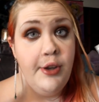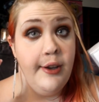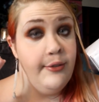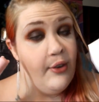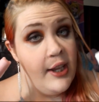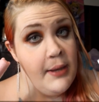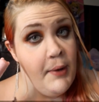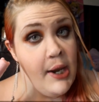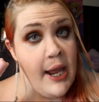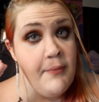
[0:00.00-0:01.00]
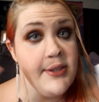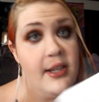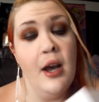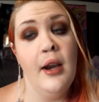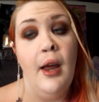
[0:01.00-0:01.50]
You can find them on
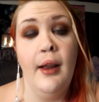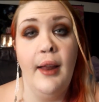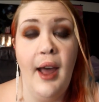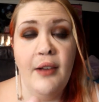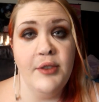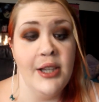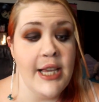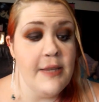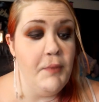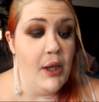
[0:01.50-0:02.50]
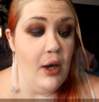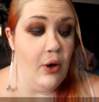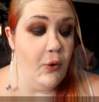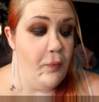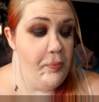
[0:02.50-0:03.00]
Amazon. I'll have the links
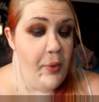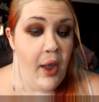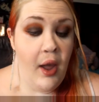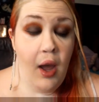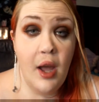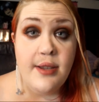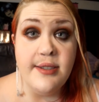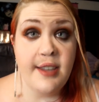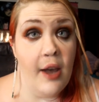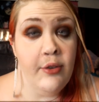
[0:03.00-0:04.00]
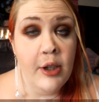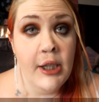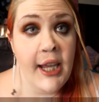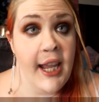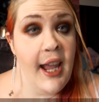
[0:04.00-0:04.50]
below.
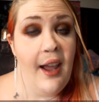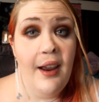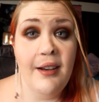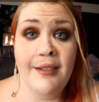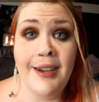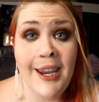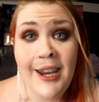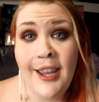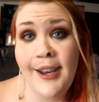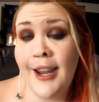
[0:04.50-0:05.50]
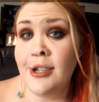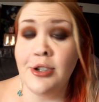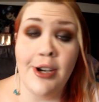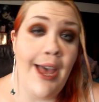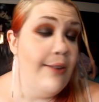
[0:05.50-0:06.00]
Definitely needed in
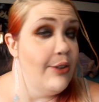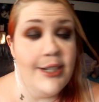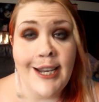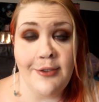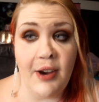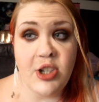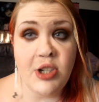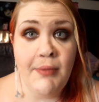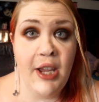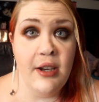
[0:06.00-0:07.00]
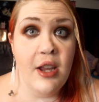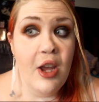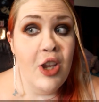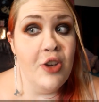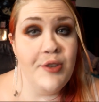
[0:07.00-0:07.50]
your everyday regimen.
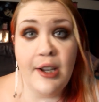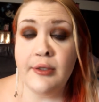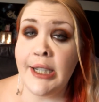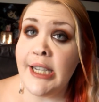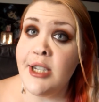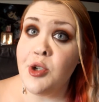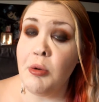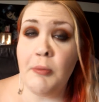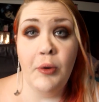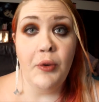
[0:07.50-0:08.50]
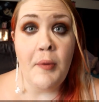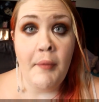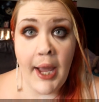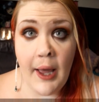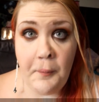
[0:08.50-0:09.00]
You definitely need to remove your
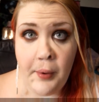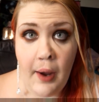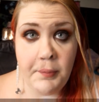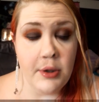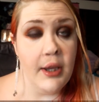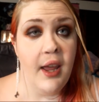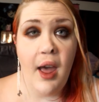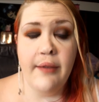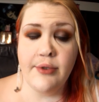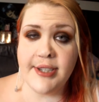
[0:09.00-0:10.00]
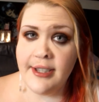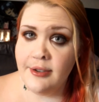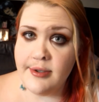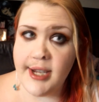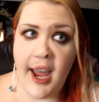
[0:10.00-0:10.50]
makeup properly every
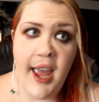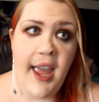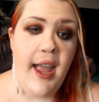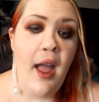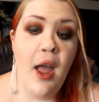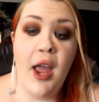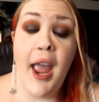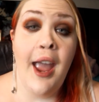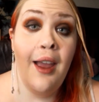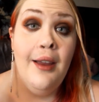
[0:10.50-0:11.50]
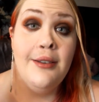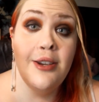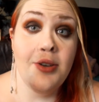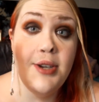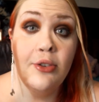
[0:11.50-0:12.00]
single day, and
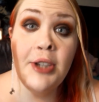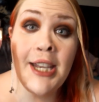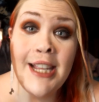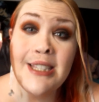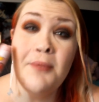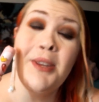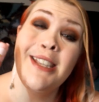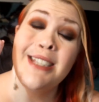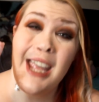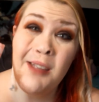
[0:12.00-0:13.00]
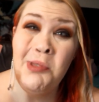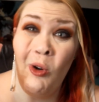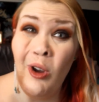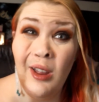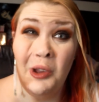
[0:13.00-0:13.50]
you definitely need something to keep
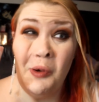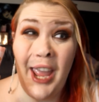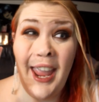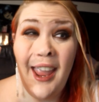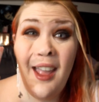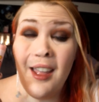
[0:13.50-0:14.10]
the oil away.